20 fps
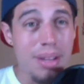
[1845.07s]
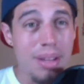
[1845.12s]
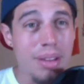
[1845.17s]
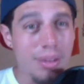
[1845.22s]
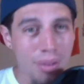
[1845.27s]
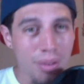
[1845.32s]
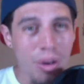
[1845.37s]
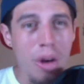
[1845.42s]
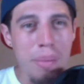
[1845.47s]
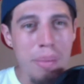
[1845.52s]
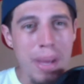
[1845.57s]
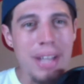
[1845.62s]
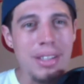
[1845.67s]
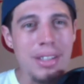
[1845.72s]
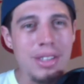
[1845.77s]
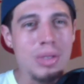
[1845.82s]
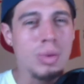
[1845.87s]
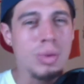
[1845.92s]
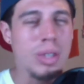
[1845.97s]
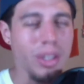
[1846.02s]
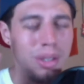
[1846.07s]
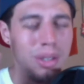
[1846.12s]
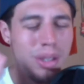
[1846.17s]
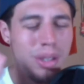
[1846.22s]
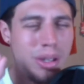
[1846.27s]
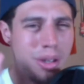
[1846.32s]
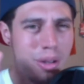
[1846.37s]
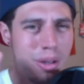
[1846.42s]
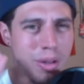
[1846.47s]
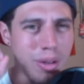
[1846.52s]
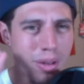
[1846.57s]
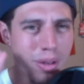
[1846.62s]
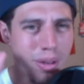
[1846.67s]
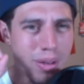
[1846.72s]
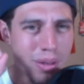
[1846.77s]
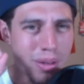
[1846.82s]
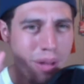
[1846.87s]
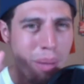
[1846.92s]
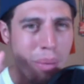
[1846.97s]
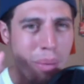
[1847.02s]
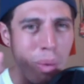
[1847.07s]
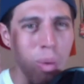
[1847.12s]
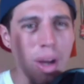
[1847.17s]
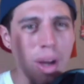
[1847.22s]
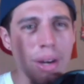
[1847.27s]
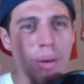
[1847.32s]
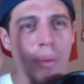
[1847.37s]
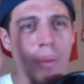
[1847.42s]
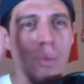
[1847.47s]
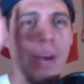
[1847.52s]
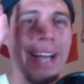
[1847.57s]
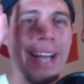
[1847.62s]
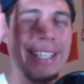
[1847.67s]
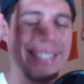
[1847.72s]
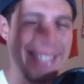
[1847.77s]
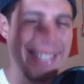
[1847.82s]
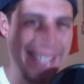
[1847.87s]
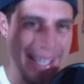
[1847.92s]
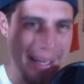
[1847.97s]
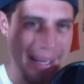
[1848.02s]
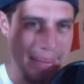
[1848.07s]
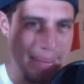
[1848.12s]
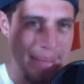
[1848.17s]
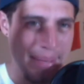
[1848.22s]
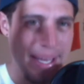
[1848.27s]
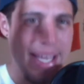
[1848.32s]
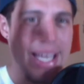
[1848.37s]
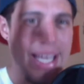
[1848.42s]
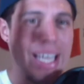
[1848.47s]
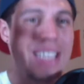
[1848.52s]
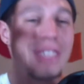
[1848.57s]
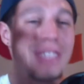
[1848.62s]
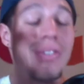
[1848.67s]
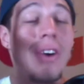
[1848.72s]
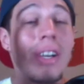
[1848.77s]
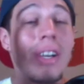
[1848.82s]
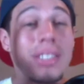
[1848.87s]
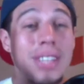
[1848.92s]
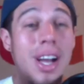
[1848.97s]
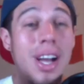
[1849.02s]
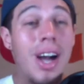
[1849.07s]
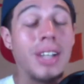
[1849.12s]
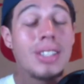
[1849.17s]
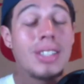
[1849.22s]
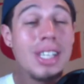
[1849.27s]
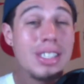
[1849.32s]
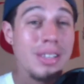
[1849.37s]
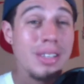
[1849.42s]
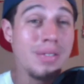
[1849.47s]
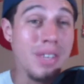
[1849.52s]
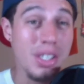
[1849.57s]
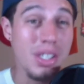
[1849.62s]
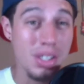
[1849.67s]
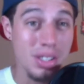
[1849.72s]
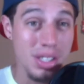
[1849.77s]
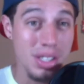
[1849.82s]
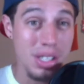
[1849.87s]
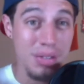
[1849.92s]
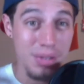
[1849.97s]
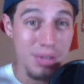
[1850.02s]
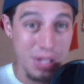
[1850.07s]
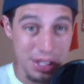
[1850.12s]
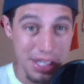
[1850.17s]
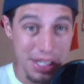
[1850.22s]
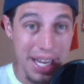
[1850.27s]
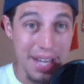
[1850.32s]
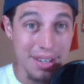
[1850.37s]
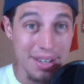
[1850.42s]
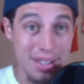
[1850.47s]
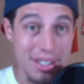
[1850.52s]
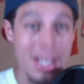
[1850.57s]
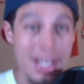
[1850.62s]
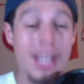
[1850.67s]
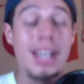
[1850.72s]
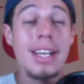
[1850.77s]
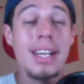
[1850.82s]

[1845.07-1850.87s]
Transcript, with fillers: the Florida Panthers were the number one ranked team as far as contract efficiency for skaters.